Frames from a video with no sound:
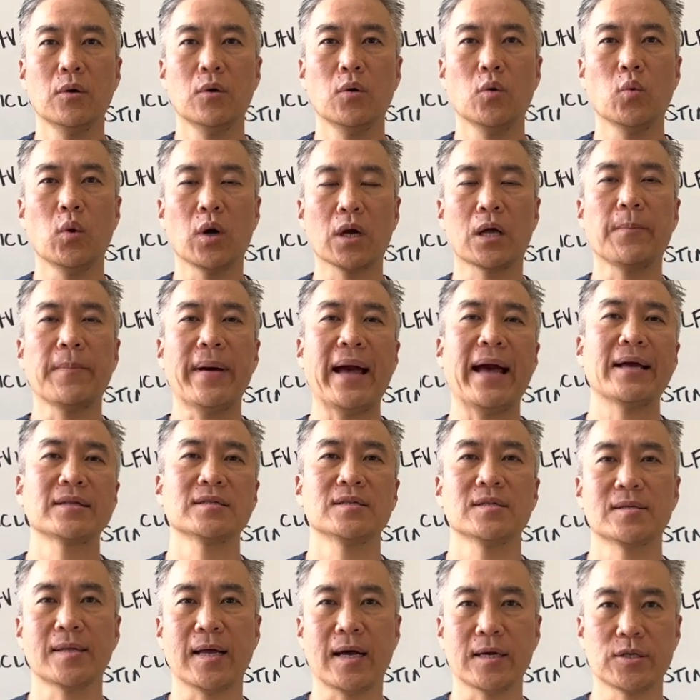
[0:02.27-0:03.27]
Welcome back.
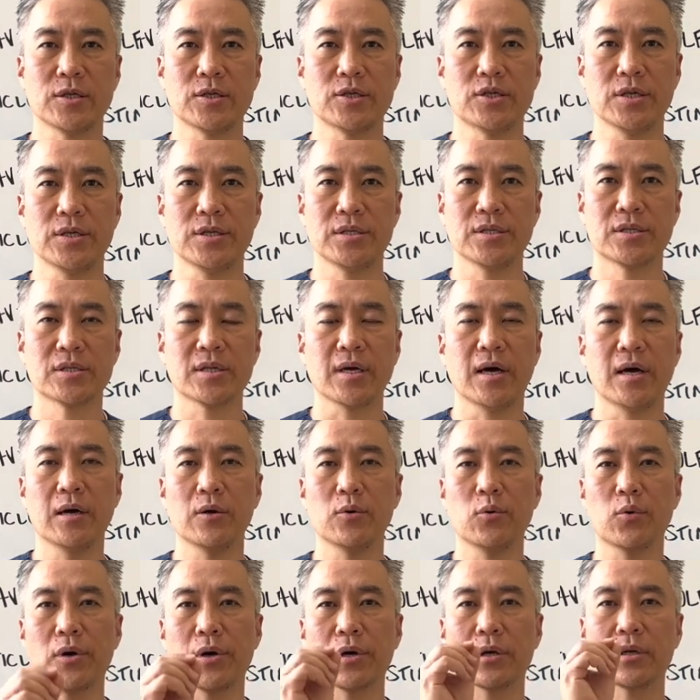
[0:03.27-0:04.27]
This is Doctor Jin Sung,
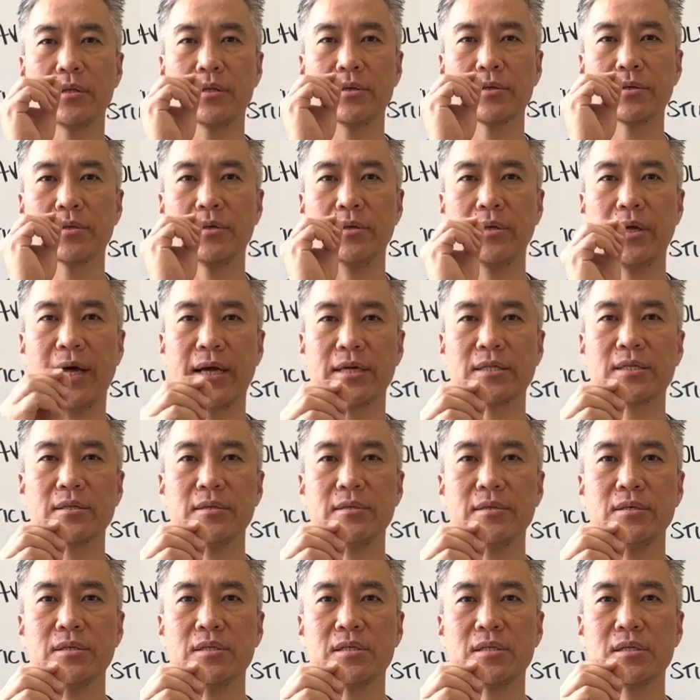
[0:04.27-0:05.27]
where clinical
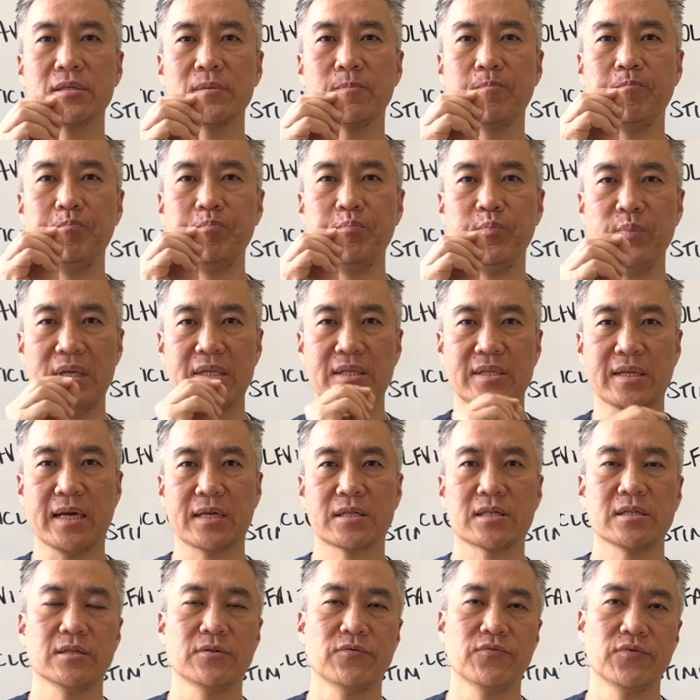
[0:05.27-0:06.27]
excellence meets
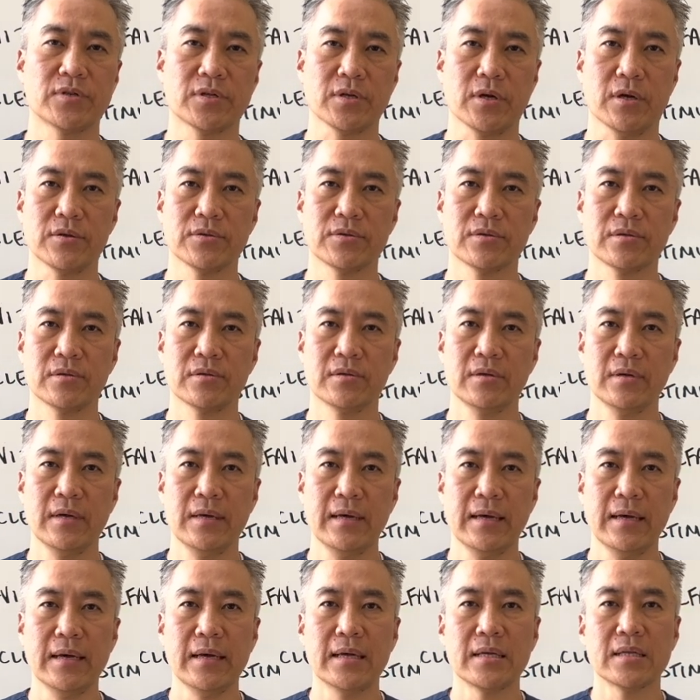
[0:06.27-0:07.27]
excellent results.
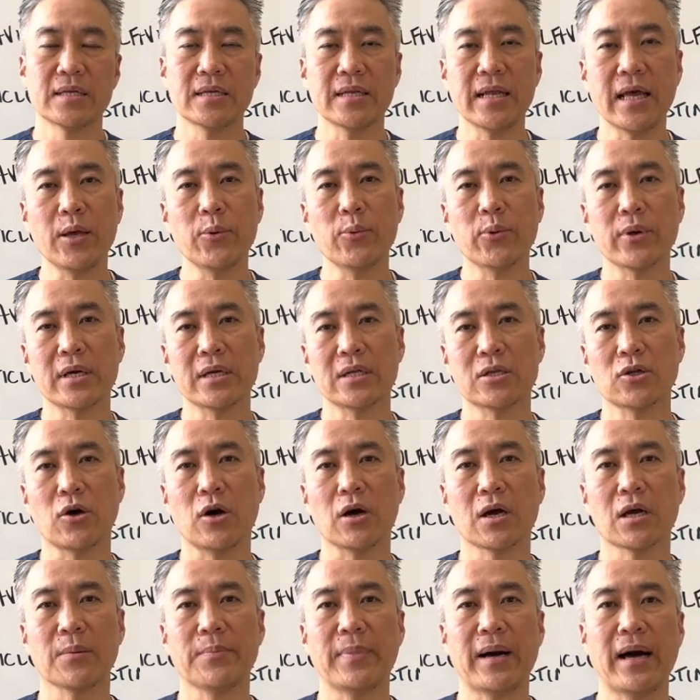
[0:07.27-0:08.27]
Today we're going to
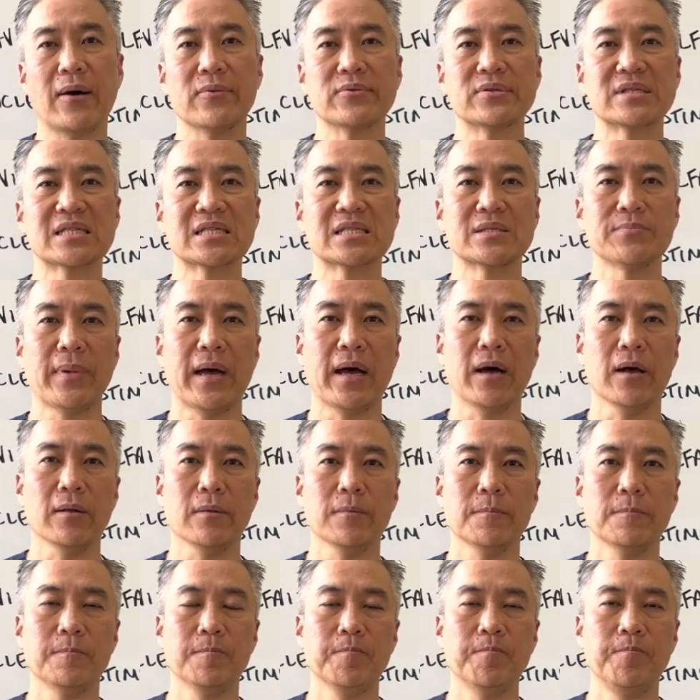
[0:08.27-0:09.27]
talk about smell.
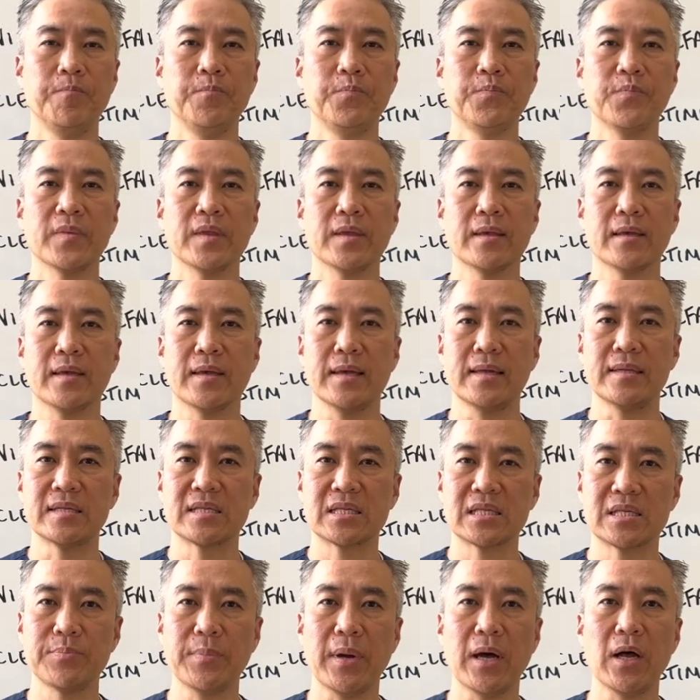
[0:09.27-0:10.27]
Can
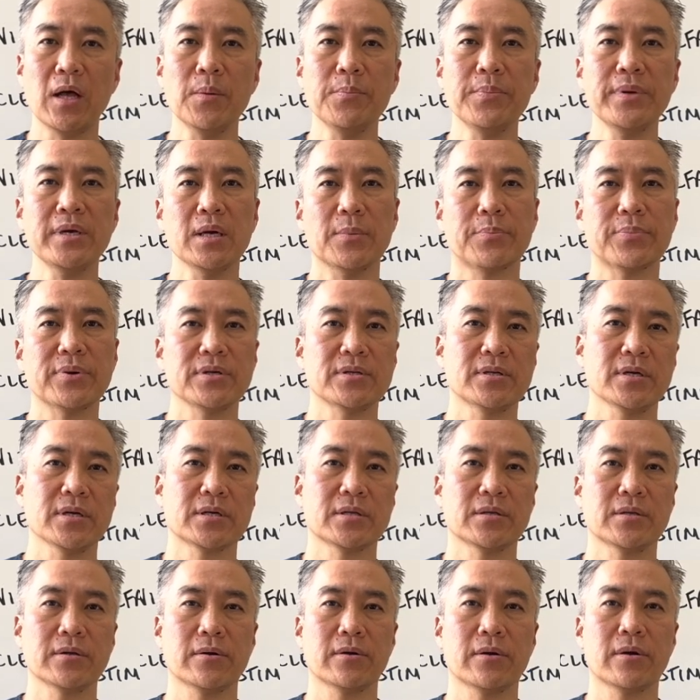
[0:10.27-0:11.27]
smell be a
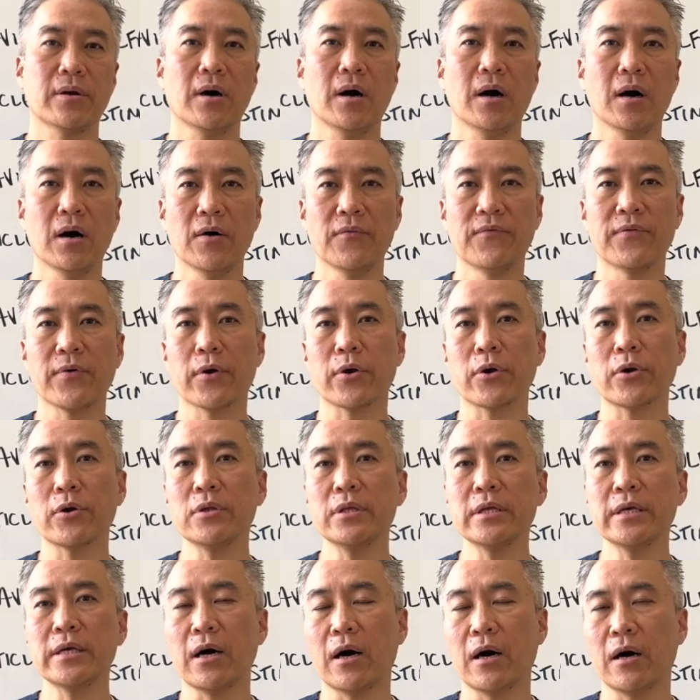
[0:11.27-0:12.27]
predictor of
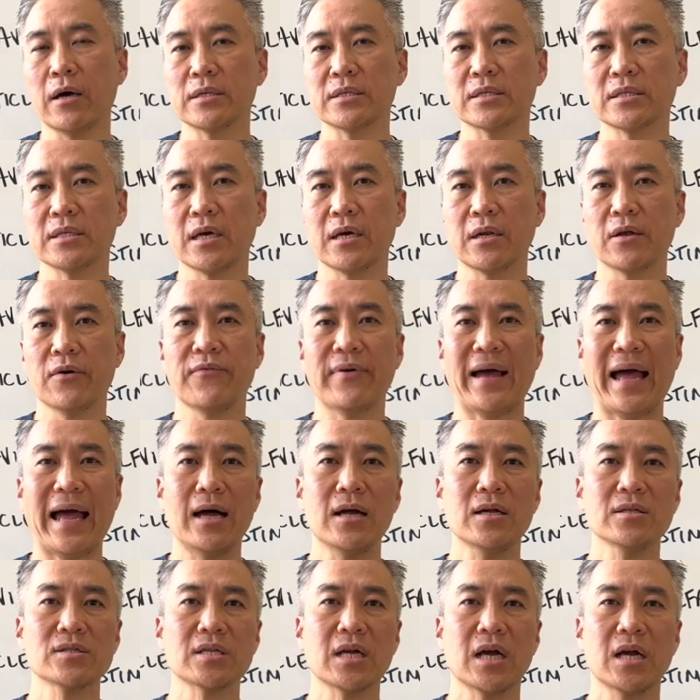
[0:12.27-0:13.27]
early onset of
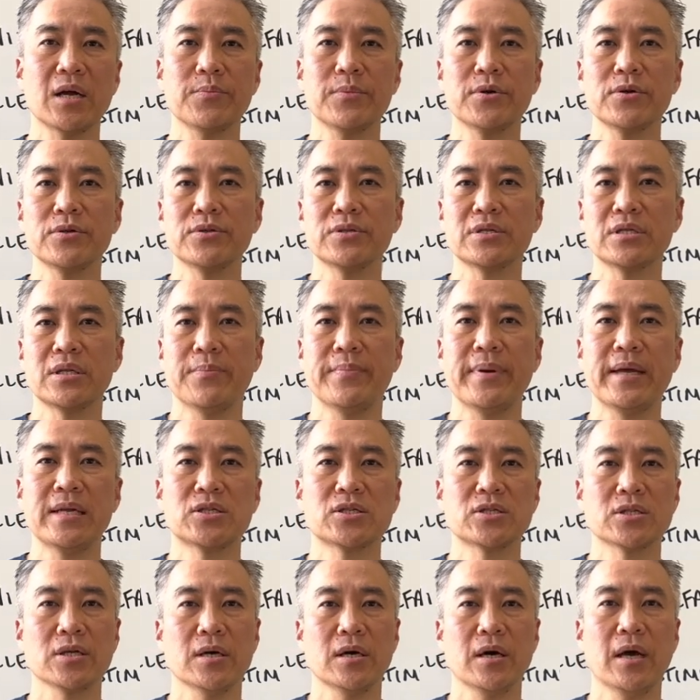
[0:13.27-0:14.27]
Alzheimer's,
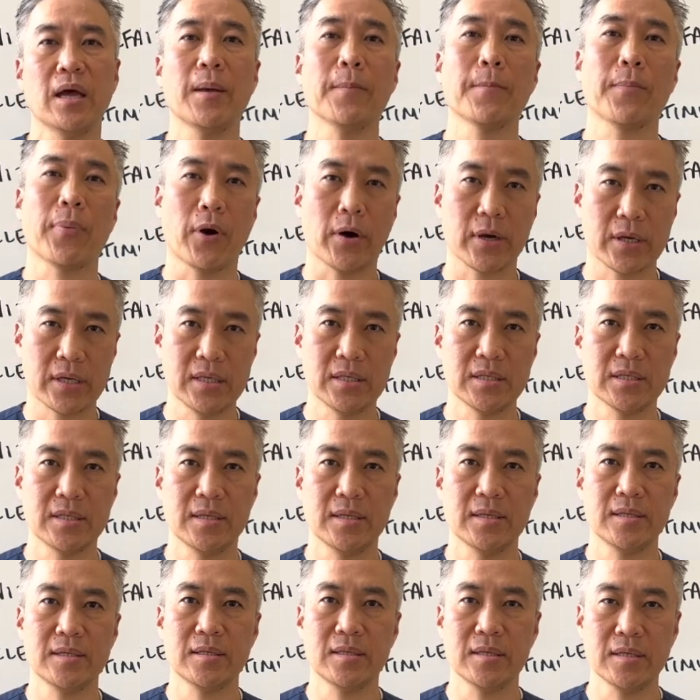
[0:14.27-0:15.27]
dementia, and
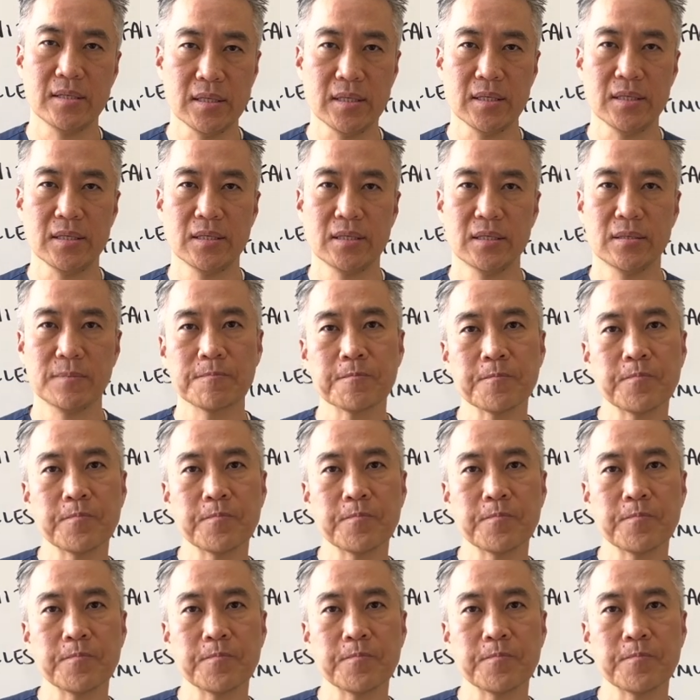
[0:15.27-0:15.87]
Parkinson's disease?